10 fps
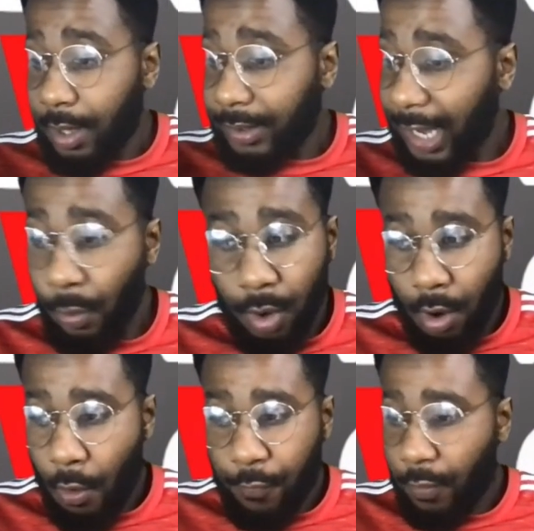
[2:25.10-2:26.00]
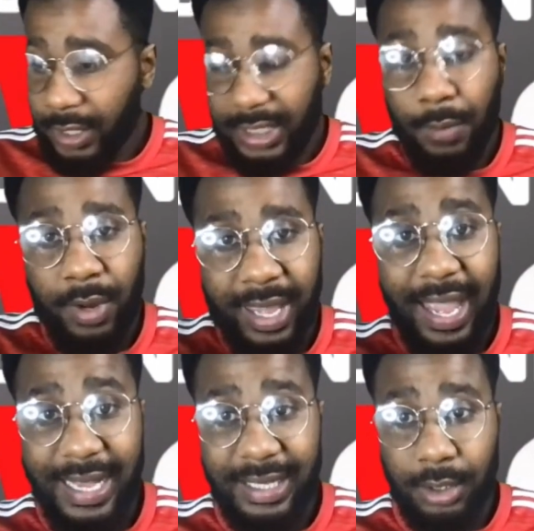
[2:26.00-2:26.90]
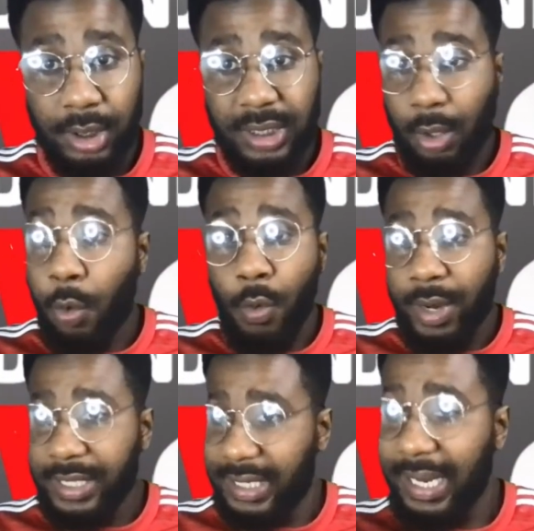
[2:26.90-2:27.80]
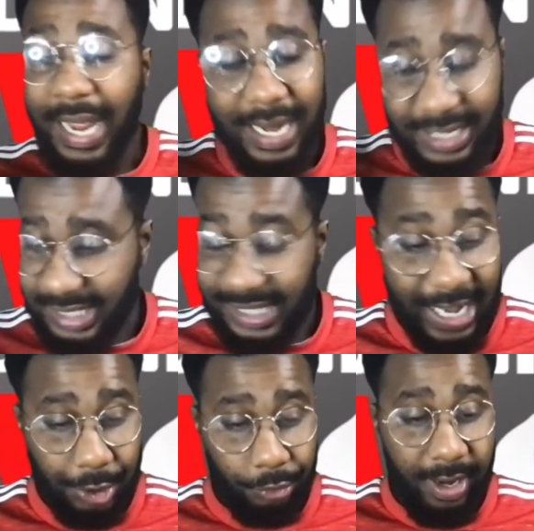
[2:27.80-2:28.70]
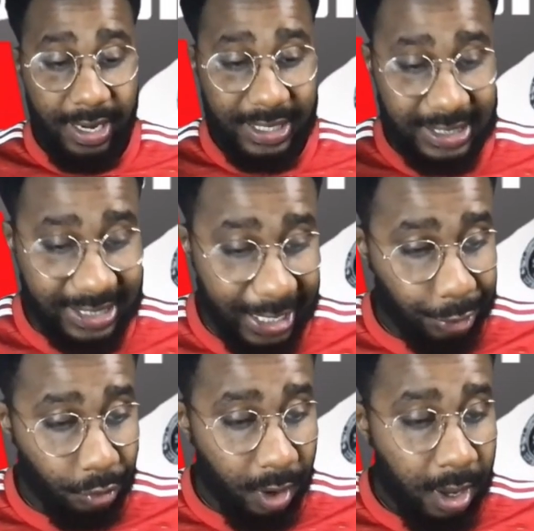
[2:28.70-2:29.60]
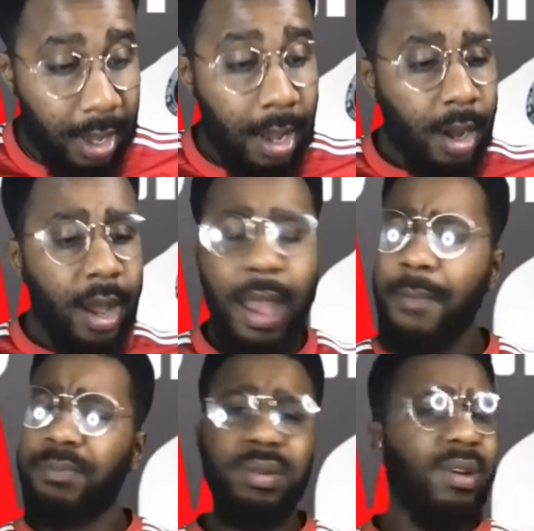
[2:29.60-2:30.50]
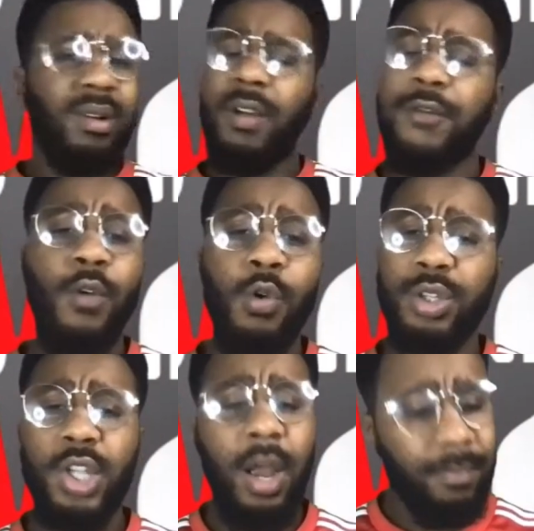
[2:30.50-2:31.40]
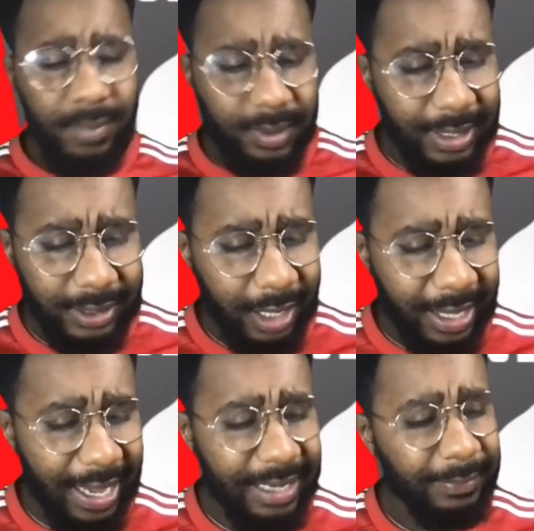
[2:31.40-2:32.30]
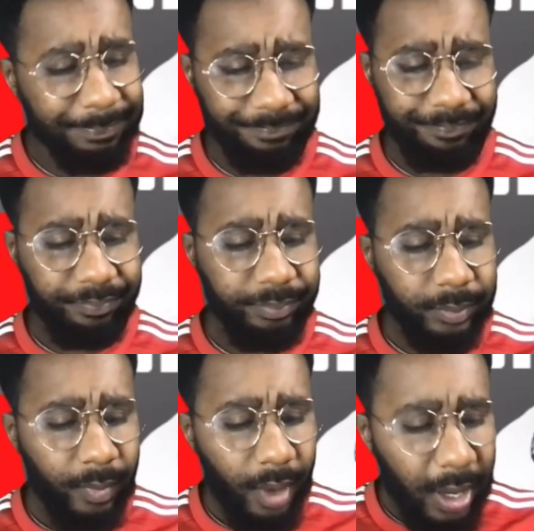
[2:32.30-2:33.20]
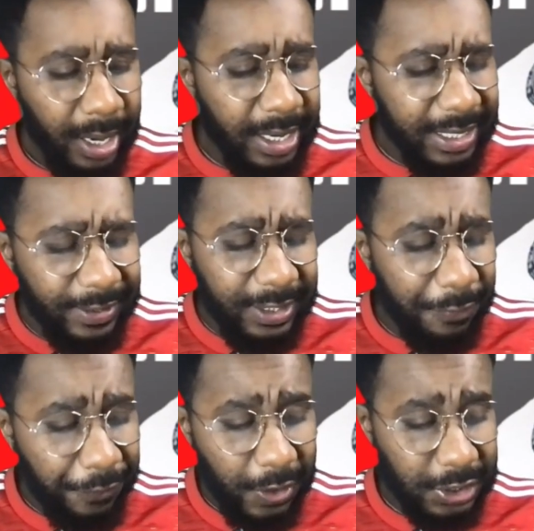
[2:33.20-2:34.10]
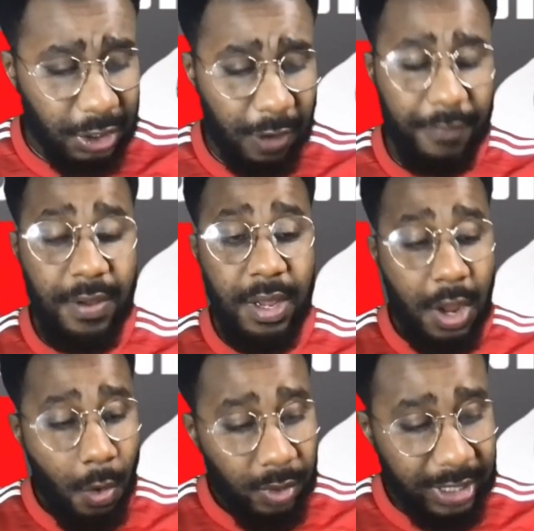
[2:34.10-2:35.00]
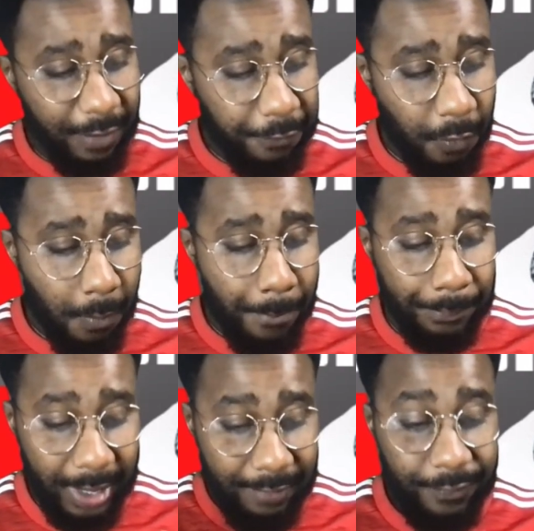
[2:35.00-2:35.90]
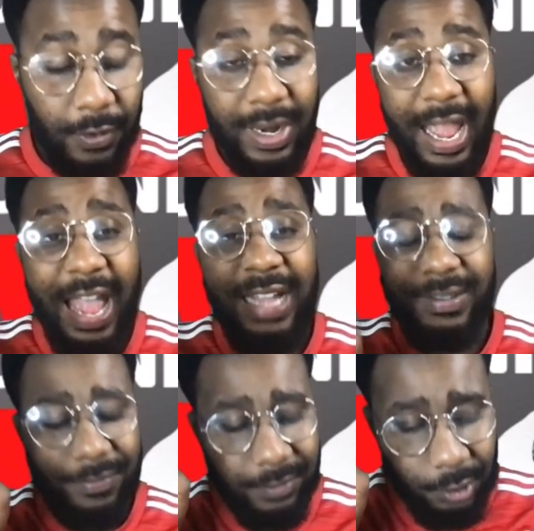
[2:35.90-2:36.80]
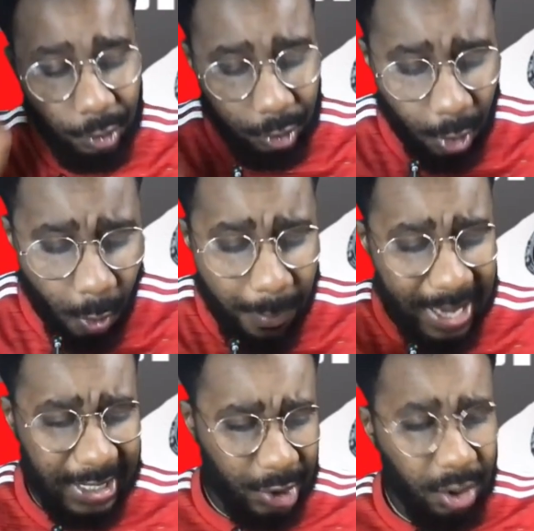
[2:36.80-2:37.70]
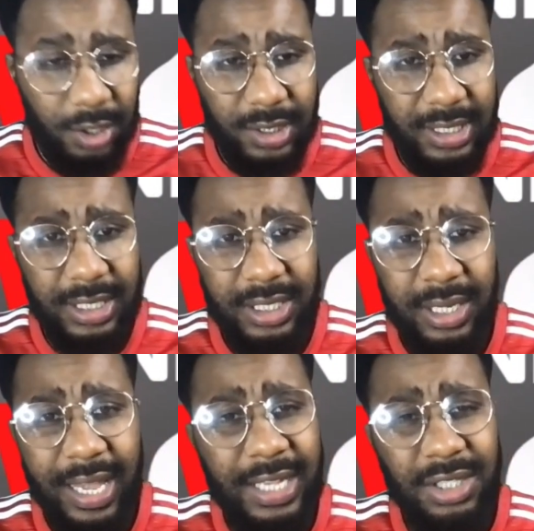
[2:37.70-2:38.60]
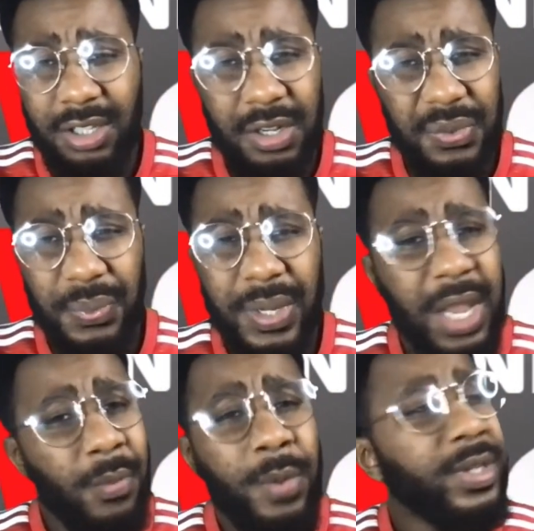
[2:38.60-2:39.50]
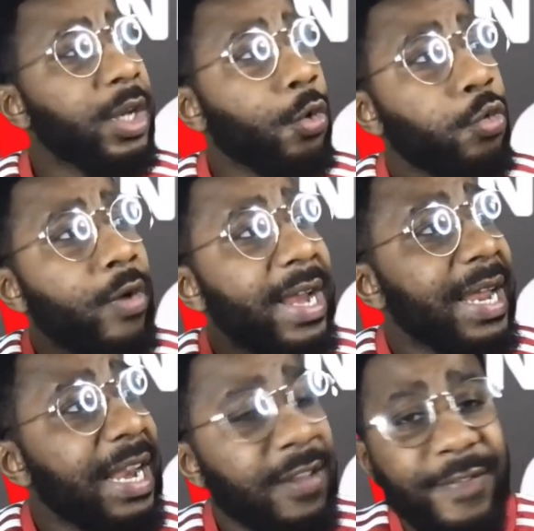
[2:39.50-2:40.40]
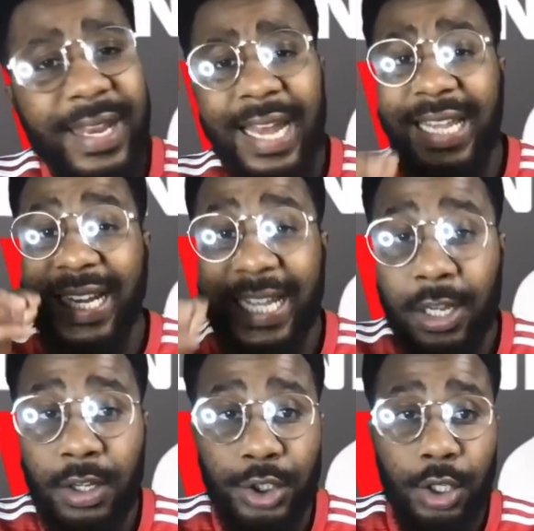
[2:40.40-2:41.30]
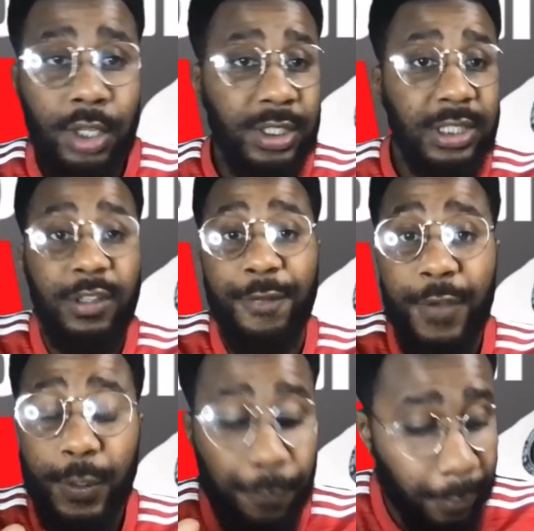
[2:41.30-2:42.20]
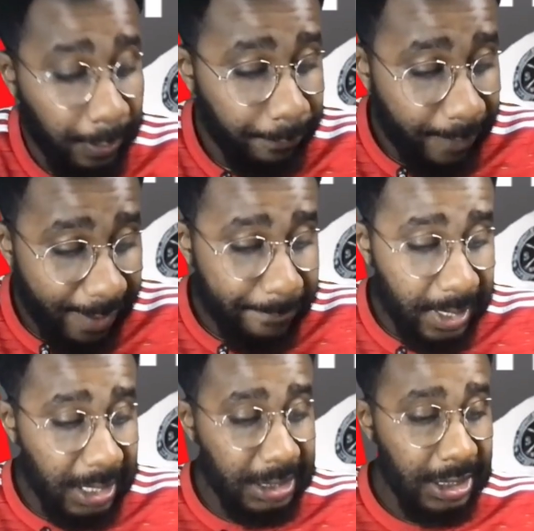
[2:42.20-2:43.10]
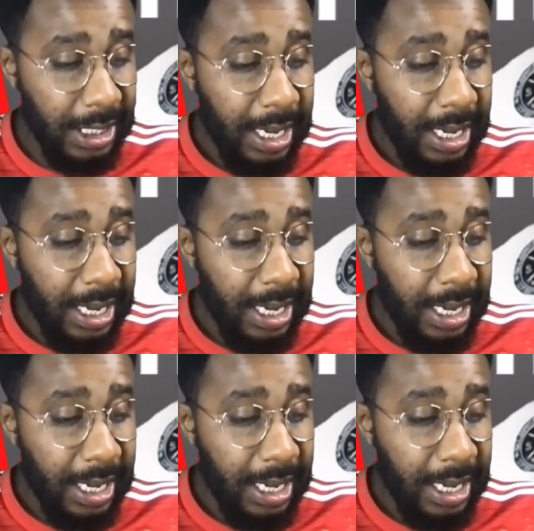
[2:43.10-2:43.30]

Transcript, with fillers: They were over us. They were getting corners and et cetera and et cetera. Of course, come again in the in the first half, which I thought Brentford had so many chances against us. We wasn't creating anything, any clear cut chances in the first forty-five minutes.